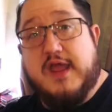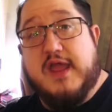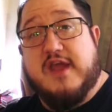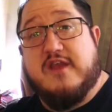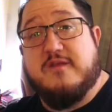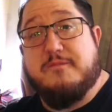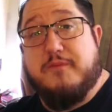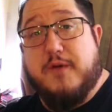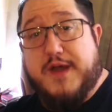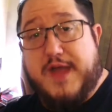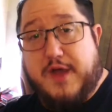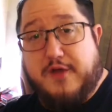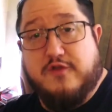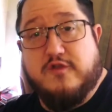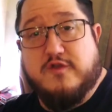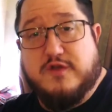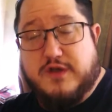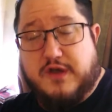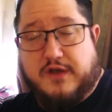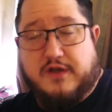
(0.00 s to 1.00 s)
It's
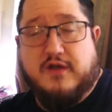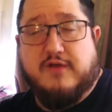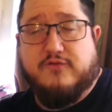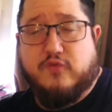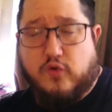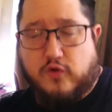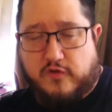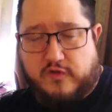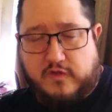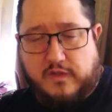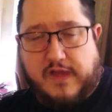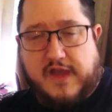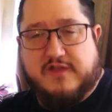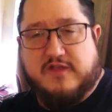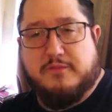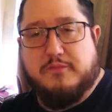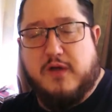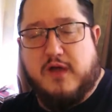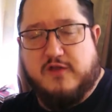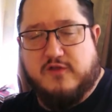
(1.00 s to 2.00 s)
Pronounced Cook. Of course,
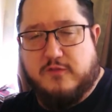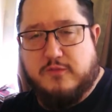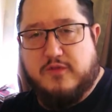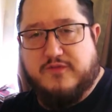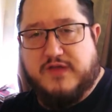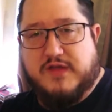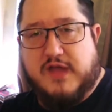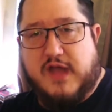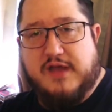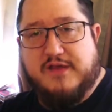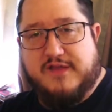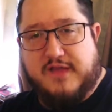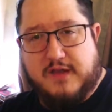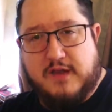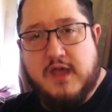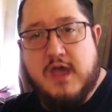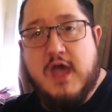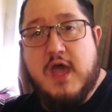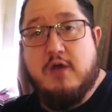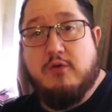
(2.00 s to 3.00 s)
classic monster movie content
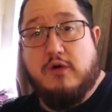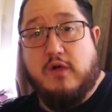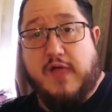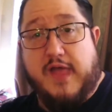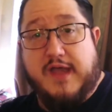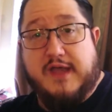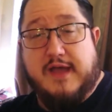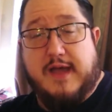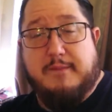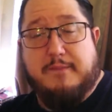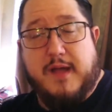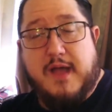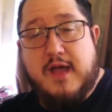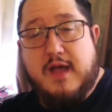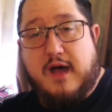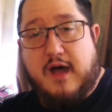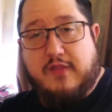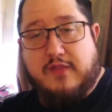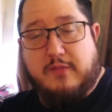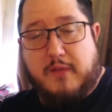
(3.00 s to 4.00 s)
will end up
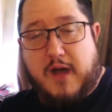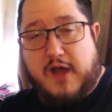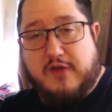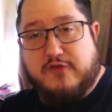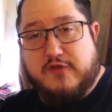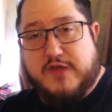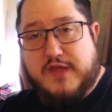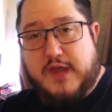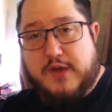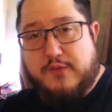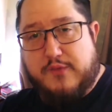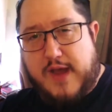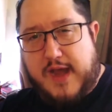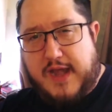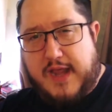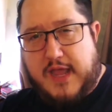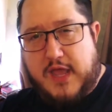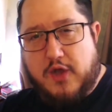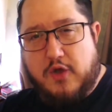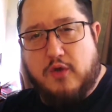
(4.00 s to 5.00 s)
on the Monster Kid
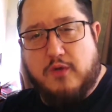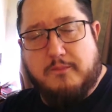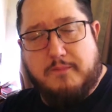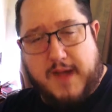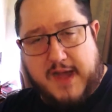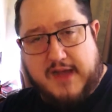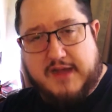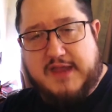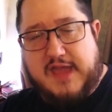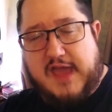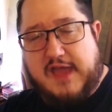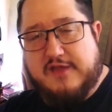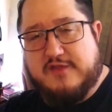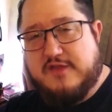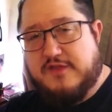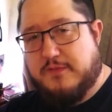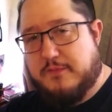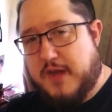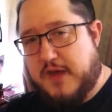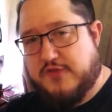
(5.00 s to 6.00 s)
Radio podcast
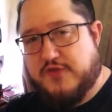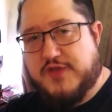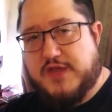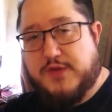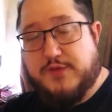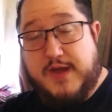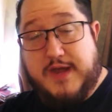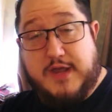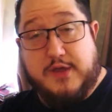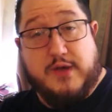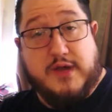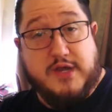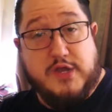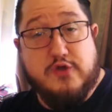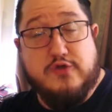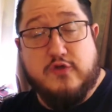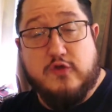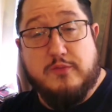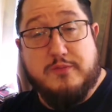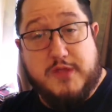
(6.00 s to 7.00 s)
and the Monster Kid Radio on
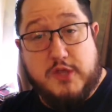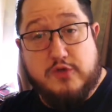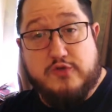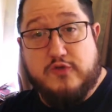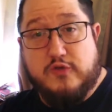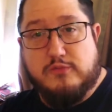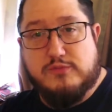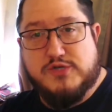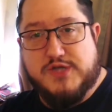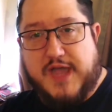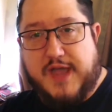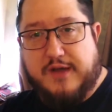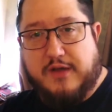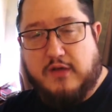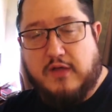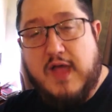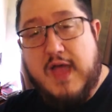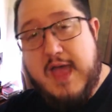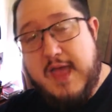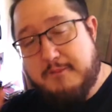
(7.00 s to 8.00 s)
YouTube channel.
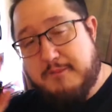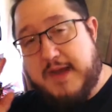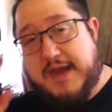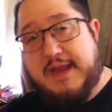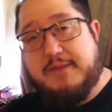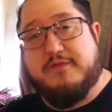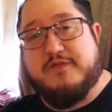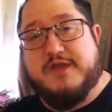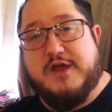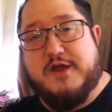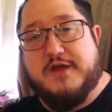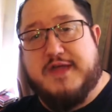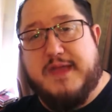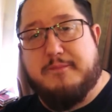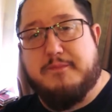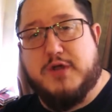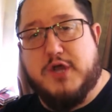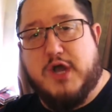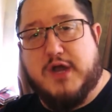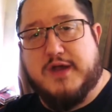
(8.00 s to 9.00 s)
My name's Derek
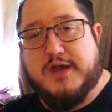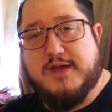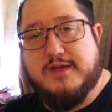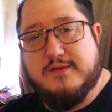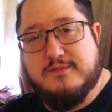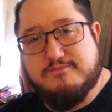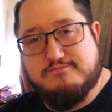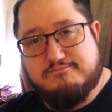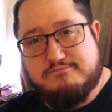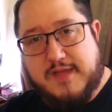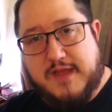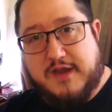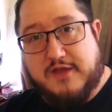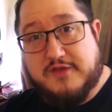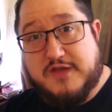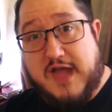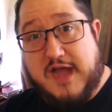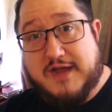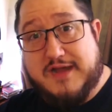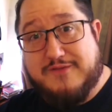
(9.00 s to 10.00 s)
M. Cook, and I'll
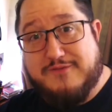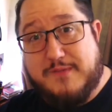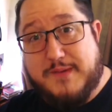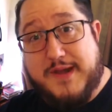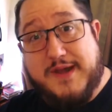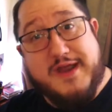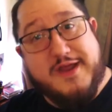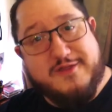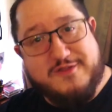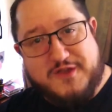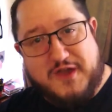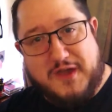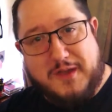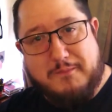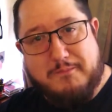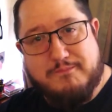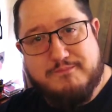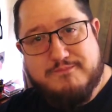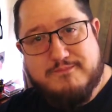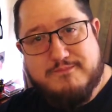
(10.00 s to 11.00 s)
talk to everybody next time.